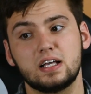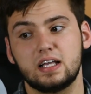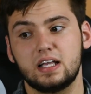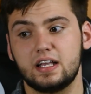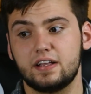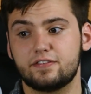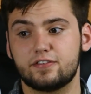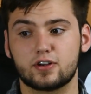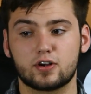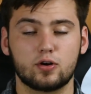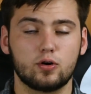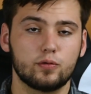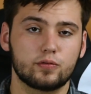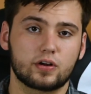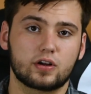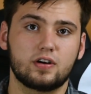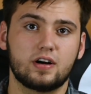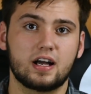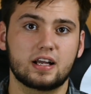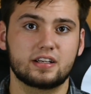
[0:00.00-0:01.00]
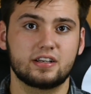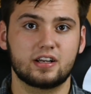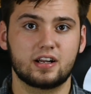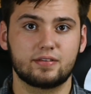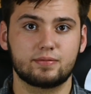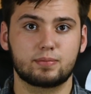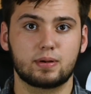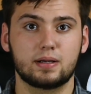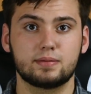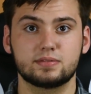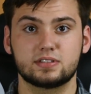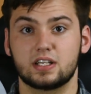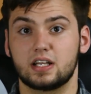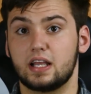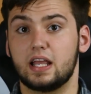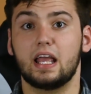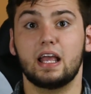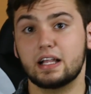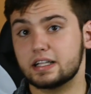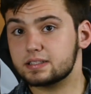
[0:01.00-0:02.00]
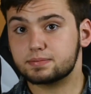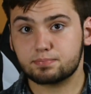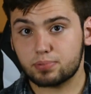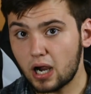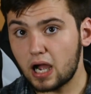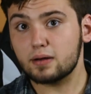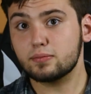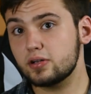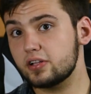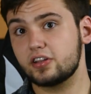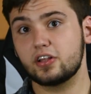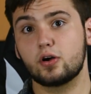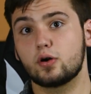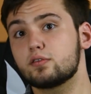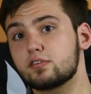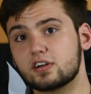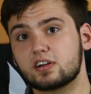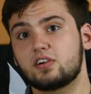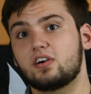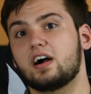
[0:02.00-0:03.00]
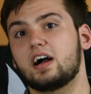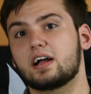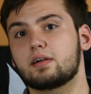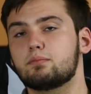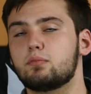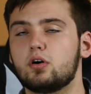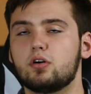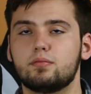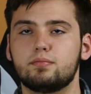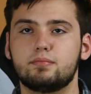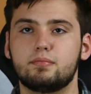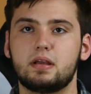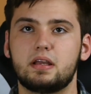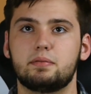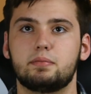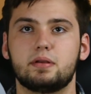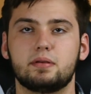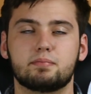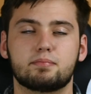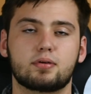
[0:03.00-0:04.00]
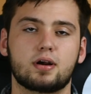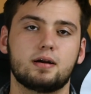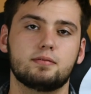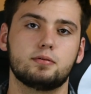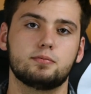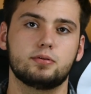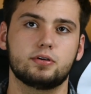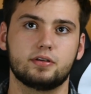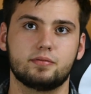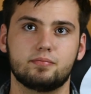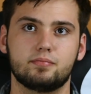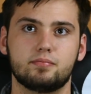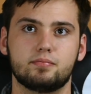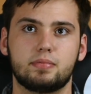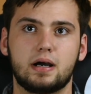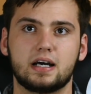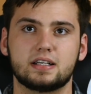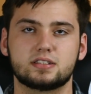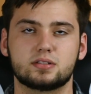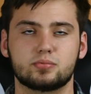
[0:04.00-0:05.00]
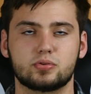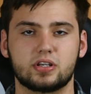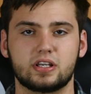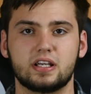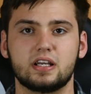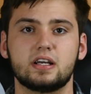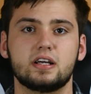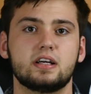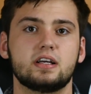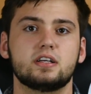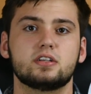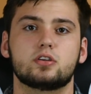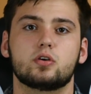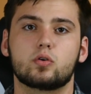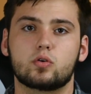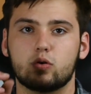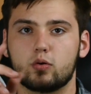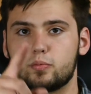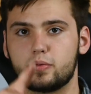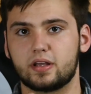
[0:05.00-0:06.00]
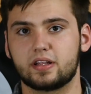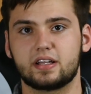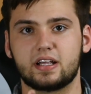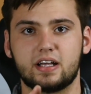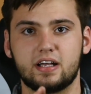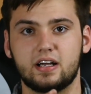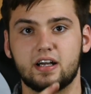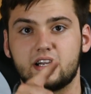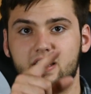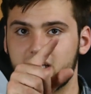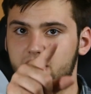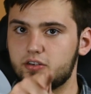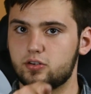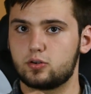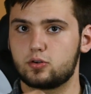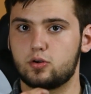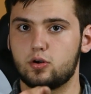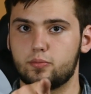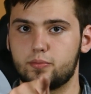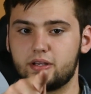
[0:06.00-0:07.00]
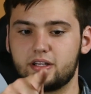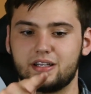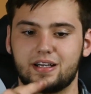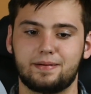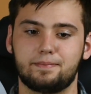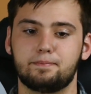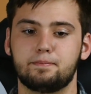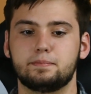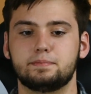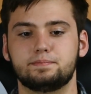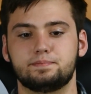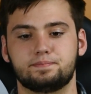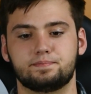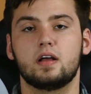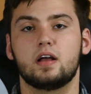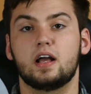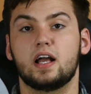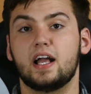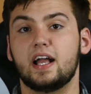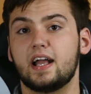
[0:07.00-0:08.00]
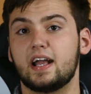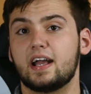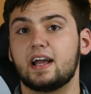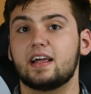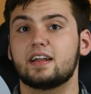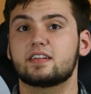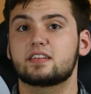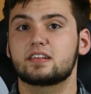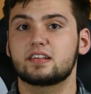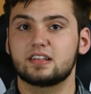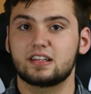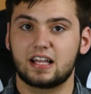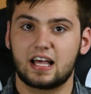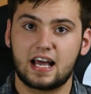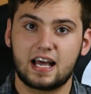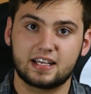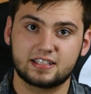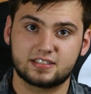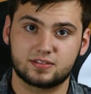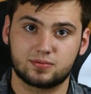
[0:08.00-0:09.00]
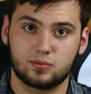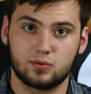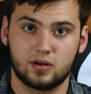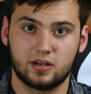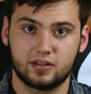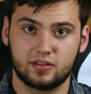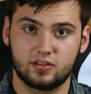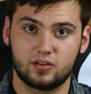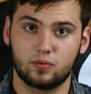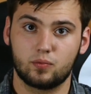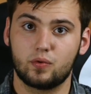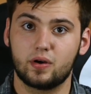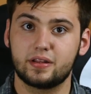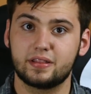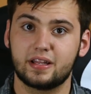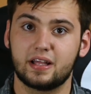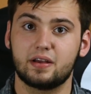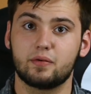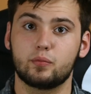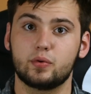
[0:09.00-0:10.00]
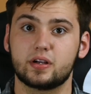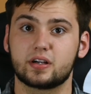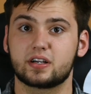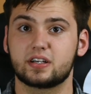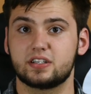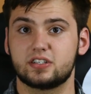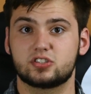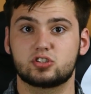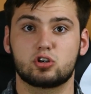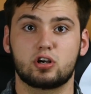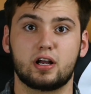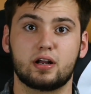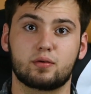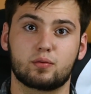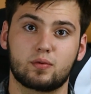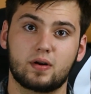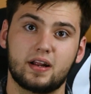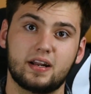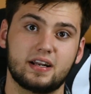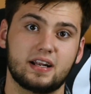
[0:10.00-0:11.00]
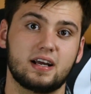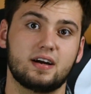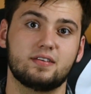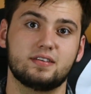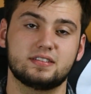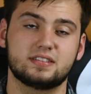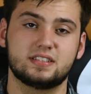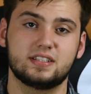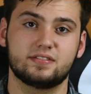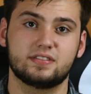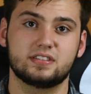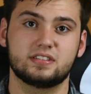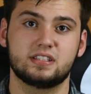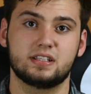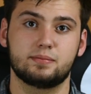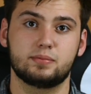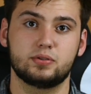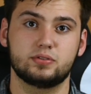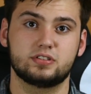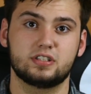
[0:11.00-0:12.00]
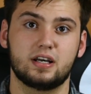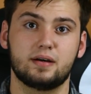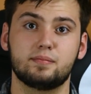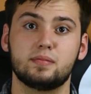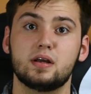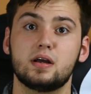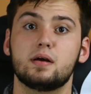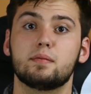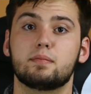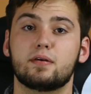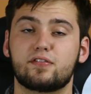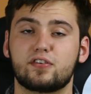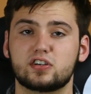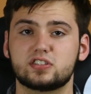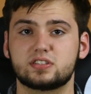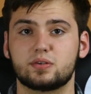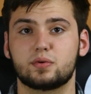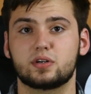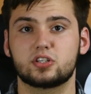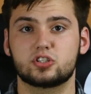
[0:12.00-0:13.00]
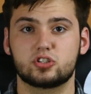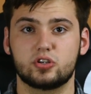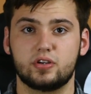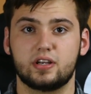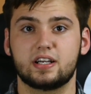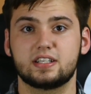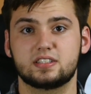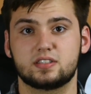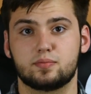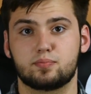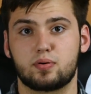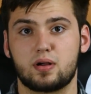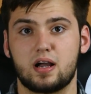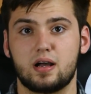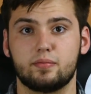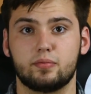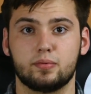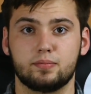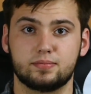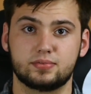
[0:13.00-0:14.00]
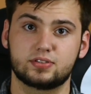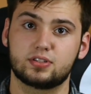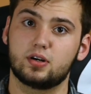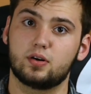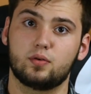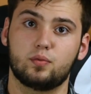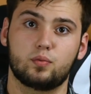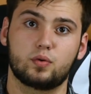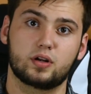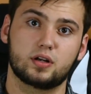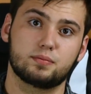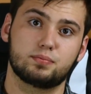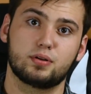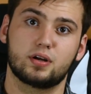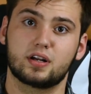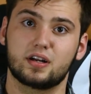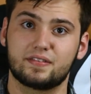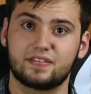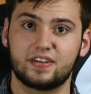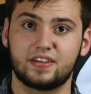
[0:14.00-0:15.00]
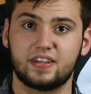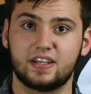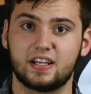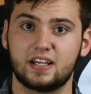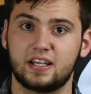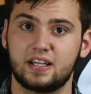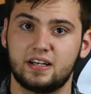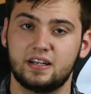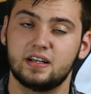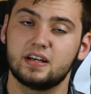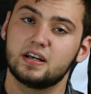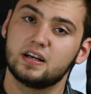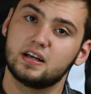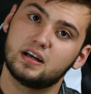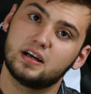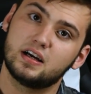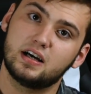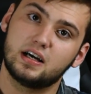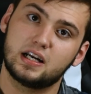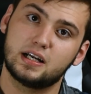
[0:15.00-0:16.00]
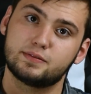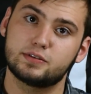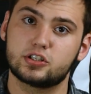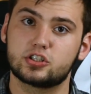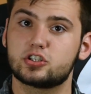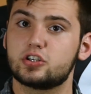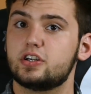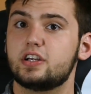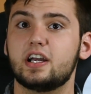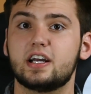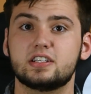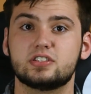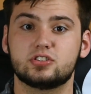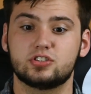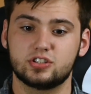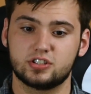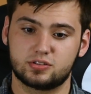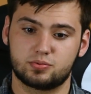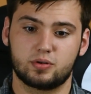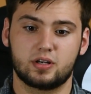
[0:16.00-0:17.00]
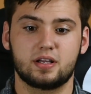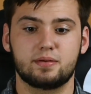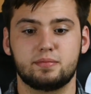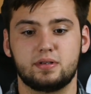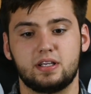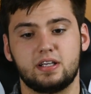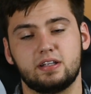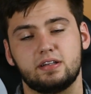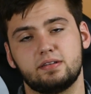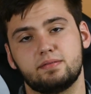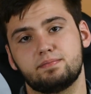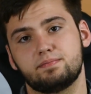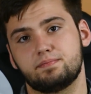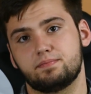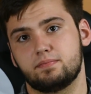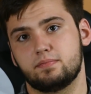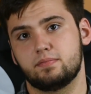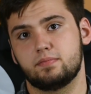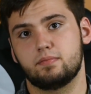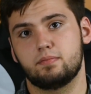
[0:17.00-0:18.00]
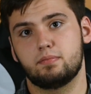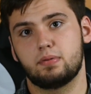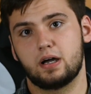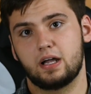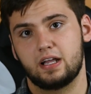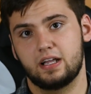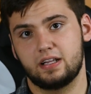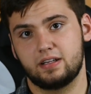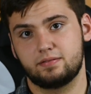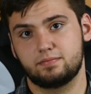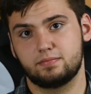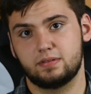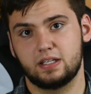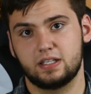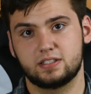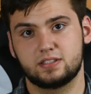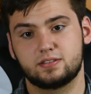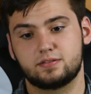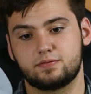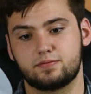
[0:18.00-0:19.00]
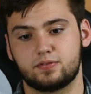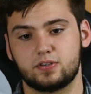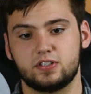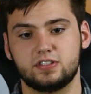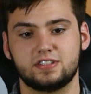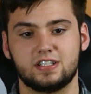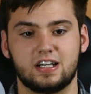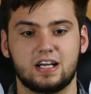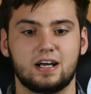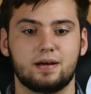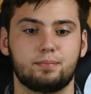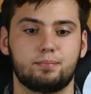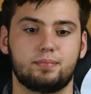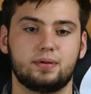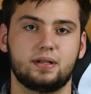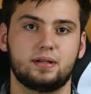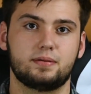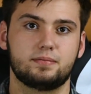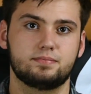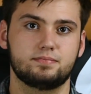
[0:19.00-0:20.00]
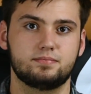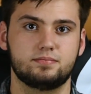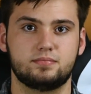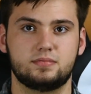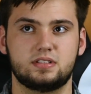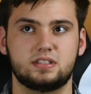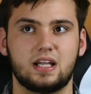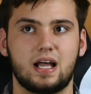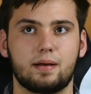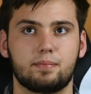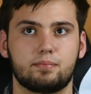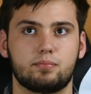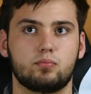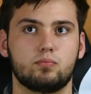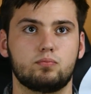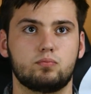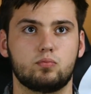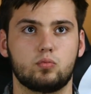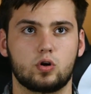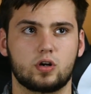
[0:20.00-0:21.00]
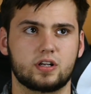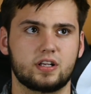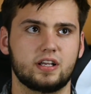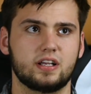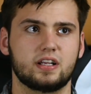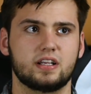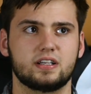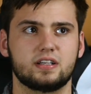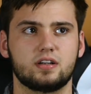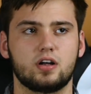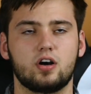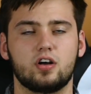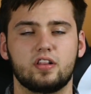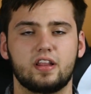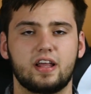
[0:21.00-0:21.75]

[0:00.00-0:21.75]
If you're overclocked and you're having problems, it's probably the overclock. Well, maybe, probably, possibly. Don't quote me on that. Again, don't quote me on that. And the last one, the one that we're going to try right now and see if this thing boots up. But first I want to show you guys the problem. So we're going to plug everything in, and I'm going to show you guys just what I mean by it's freezing up and stop working and all